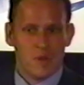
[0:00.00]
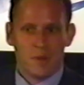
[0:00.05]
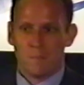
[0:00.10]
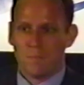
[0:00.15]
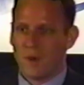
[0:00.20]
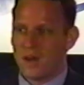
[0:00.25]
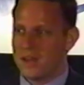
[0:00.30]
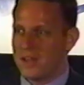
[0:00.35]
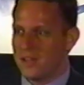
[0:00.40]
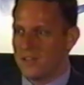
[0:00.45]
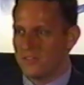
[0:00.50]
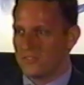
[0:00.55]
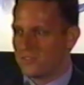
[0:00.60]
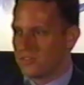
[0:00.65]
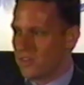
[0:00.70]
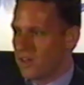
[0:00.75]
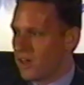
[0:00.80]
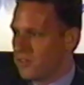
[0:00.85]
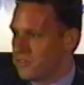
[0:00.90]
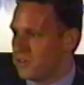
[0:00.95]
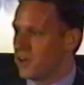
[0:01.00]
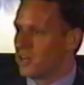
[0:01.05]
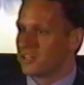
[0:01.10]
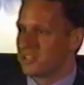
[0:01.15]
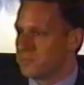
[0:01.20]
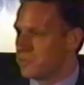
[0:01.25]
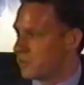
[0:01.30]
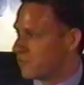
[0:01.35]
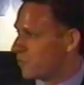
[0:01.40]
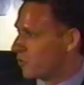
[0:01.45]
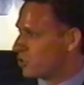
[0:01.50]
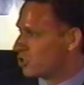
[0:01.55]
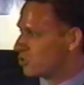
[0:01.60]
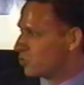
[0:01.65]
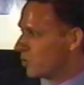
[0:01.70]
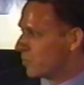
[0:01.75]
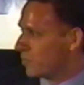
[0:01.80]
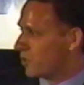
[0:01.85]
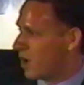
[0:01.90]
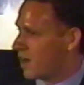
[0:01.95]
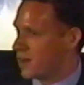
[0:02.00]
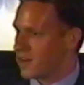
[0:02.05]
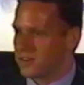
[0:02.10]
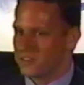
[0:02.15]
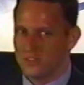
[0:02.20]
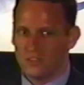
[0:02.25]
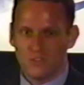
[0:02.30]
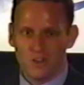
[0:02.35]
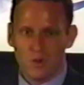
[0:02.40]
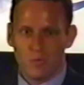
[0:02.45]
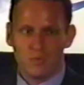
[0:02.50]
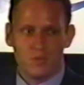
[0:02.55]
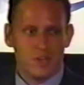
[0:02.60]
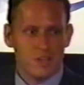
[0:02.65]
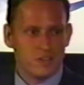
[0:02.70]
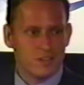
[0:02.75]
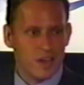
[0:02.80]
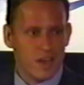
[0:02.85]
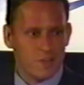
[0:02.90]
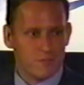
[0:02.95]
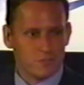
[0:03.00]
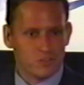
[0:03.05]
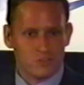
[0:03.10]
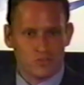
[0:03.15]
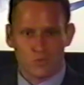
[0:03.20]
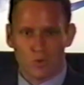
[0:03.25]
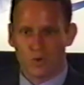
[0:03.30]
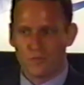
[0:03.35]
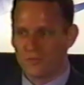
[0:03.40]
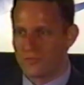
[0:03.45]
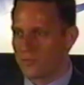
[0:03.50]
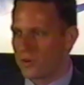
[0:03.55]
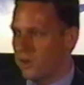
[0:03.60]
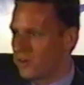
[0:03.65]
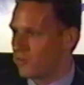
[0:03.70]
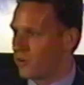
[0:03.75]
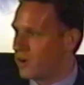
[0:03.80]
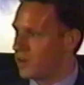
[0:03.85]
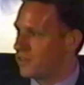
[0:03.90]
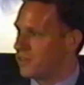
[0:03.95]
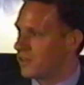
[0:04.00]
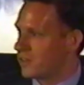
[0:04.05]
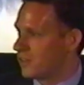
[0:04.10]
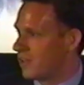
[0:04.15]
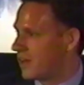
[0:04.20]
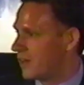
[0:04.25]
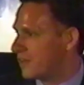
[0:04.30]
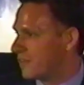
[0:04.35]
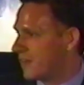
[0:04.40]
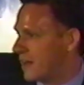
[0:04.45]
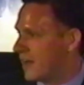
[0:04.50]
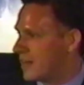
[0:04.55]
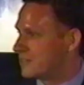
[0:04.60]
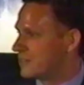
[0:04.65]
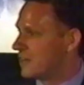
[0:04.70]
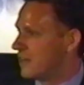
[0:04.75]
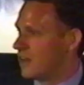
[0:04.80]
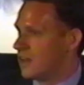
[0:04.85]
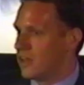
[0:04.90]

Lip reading: Money is the ultimate virtual product. You don't need to have a storefront or anything like that.